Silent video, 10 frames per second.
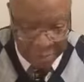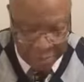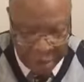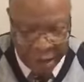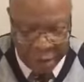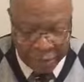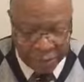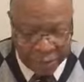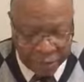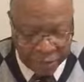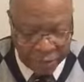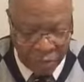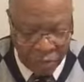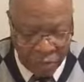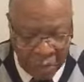manner.
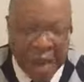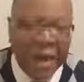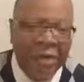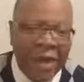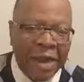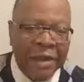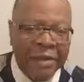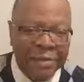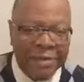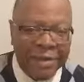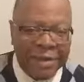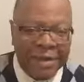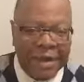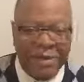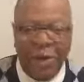And then if I could,
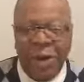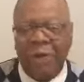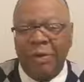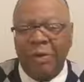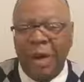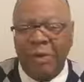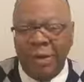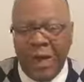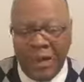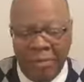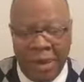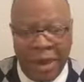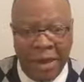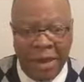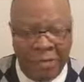they said, "Well, Reverend, now you're
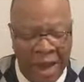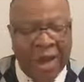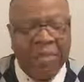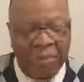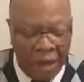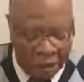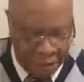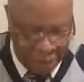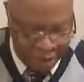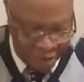meddling." If I could meddle